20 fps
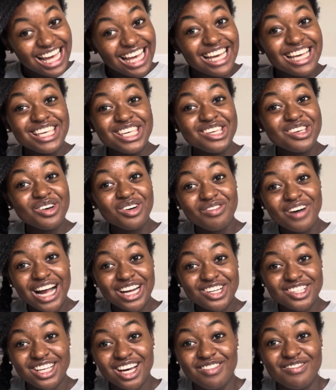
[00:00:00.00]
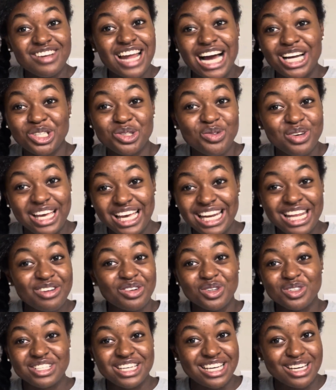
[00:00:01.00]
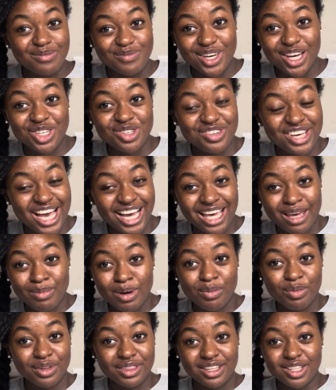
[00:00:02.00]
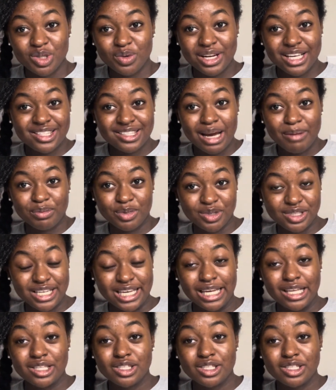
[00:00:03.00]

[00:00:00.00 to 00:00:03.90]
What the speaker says: you'll find yourself not doing any routine because you can't keep up with the 20-step routine.